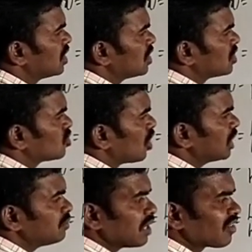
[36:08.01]
So
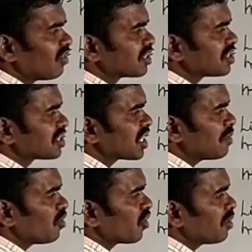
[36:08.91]
algebraic functions a
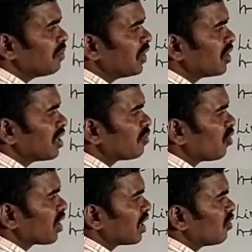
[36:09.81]
power m into a power
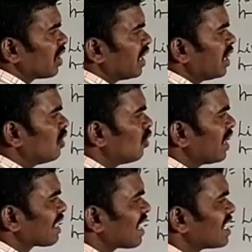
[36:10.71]
n. Okay, now in lower
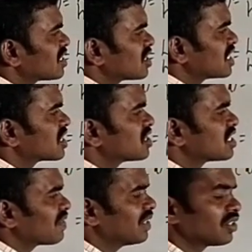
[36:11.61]
class 6th,
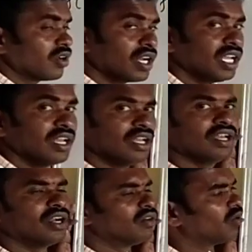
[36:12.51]
7th only
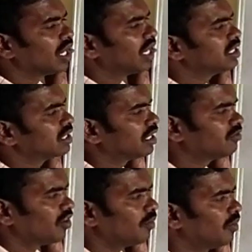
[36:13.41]
we learned that
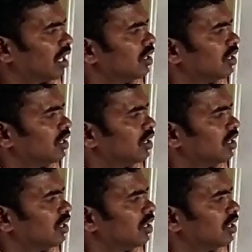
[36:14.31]
formula.